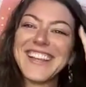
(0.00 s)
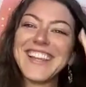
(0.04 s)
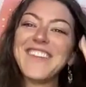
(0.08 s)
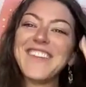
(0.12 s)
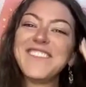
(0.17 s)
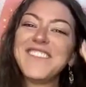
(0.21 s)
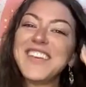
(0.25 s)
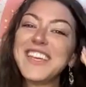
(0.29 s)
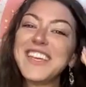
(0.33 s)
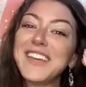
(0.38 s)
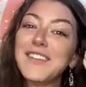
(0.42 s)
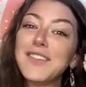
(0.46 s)

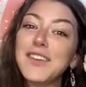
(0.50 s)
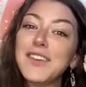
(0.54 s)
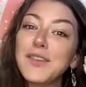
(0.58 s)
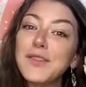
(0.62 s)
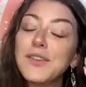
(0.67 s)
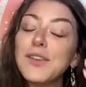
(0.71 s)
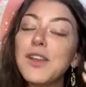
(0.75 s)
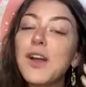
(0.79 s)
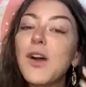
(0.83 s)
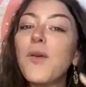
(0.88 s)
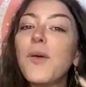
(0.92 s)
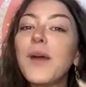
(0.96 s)
Let me give you
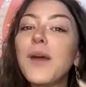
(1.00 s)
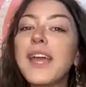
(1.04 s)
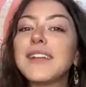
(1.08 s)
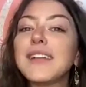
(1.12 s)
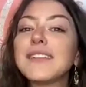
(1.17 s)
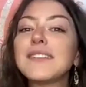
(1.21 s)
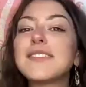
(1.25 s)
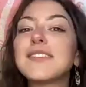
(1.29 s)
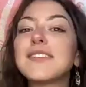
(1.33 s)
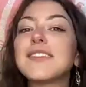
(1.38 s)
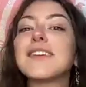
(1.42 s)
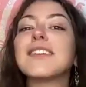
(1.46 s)
no
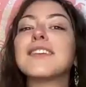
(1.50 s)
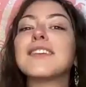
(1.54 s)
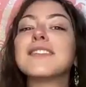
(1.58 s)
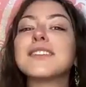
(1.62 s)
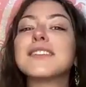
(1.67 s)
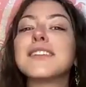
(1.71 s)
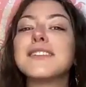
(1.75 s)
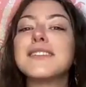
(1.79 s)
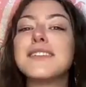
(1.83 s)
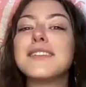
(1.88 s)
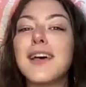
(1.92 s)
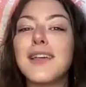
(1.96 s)

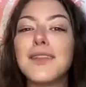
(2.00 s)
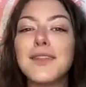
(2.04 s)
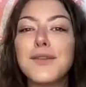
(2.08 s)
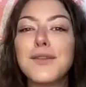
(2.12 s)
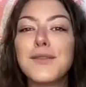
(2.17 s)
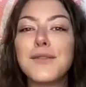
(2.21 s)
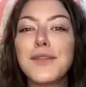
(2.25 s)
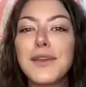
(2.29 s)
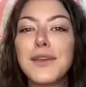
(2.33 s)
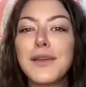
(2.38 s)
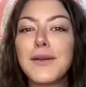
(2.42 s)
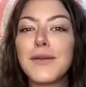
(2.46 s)
answers and tell
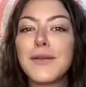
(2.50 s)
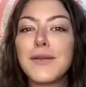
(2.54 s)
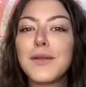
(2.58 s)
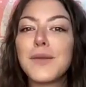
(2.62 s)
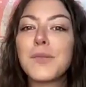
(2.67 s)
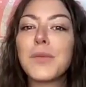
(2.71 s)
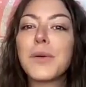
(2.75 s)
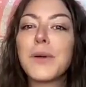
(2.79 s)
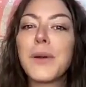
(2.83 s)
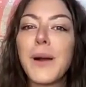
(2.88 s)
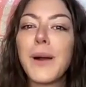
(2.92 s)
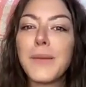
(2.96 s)
you that you're the
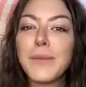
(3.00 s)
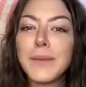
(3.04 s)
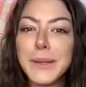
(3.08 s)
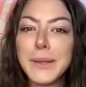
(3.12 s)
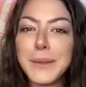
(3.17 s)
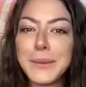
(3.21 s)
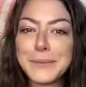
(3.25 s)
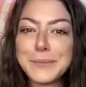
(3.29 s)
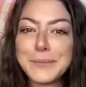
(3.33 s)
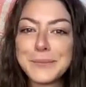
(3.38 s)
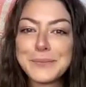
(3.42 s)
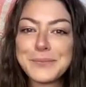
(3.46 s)

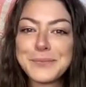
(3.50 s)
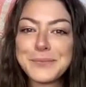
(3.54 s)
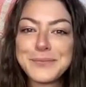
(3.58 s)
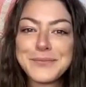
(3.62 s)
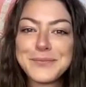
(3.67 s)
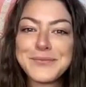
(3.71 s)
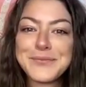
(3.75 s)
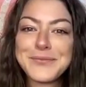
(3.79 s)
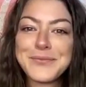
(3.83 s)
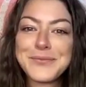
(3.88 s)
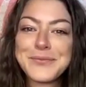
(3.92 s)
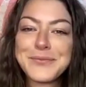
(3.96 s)
problem. And
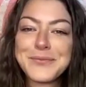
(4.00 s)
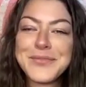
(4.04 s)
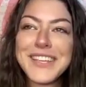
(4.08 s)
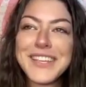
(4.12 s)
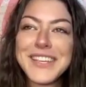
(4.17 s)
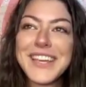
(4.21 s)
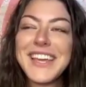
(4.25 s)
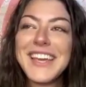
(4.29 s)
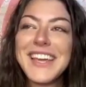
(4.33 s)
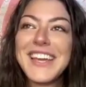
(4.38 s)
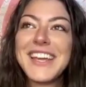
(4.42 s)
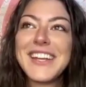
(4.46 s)

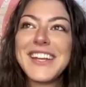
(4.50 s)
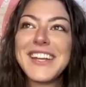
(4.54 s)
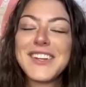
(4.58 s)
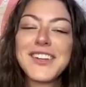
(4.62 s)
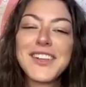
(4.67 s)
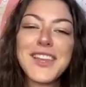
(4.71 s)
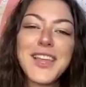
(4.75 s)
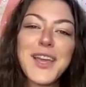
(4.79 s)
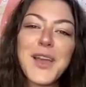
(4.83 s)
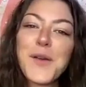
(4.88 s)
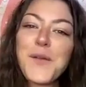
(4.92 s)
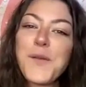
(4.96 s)

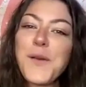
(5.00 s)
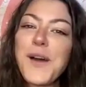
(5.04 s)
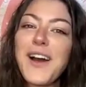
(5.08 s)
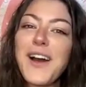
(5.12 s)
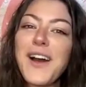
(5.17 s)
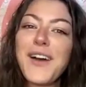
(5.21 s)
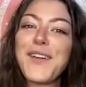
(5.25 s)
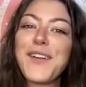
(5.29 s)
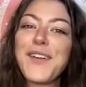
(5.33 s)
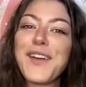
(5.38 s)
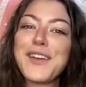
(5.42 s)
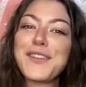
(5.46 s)
you're like,
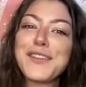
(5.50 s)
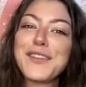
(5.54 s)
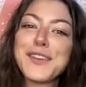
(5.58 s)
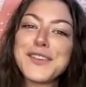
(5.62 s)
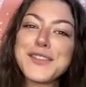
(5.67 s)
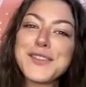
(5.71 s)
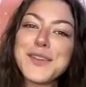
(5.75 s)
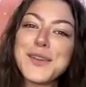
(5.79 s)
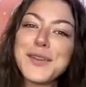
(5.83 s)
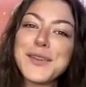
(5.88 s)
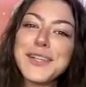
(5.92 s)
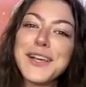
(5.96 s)
wow, I feel
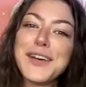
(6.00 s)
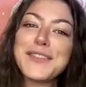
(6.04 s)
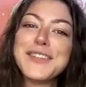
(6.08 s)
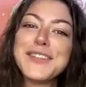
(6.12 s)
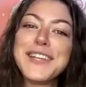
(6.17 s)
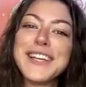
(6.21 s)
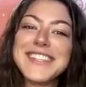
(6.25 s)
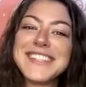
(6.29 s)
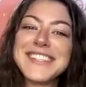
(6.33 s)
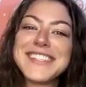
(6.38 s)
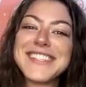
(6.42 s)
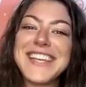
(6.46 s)
so loved
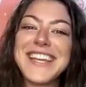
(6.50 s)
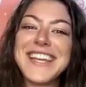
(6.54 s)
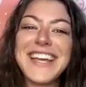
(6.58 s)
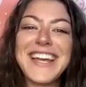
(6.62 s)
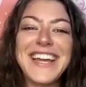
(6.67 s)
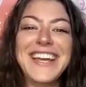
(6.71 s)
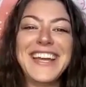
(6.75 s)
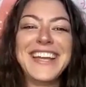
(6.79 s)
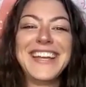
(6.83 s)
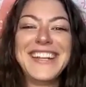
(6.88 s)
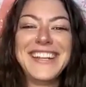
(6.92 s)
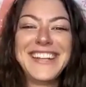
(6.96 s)
and
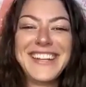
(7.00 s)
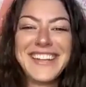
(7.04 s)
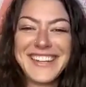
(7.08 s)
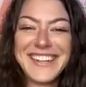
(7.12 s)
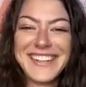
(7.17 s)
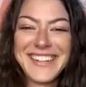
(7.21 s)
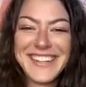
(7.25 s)
seen.